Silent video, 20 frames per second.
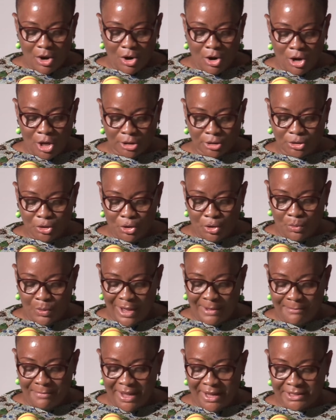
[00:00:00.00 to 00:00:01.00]
Although
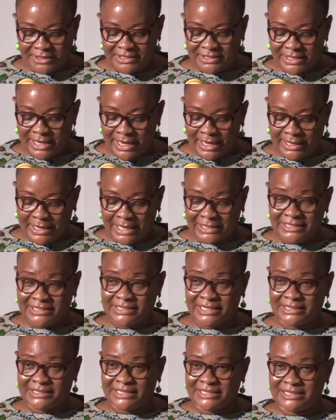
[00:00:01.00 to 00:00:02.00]
one may say that
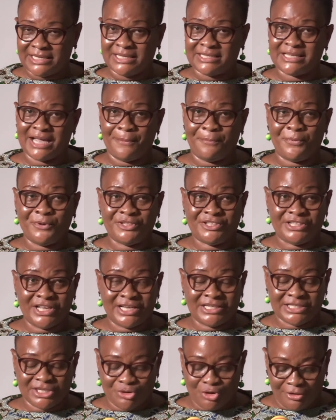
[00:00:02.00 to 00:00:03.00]
citizens'
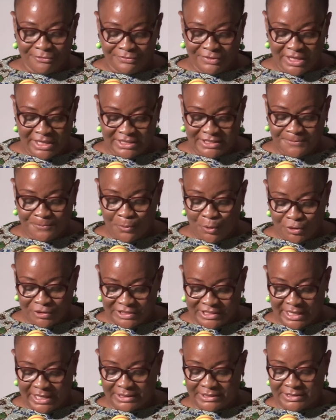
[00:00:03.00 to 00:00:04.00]
appreciation of this
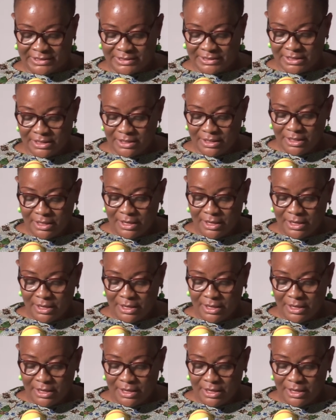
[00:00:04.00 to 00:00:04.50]
process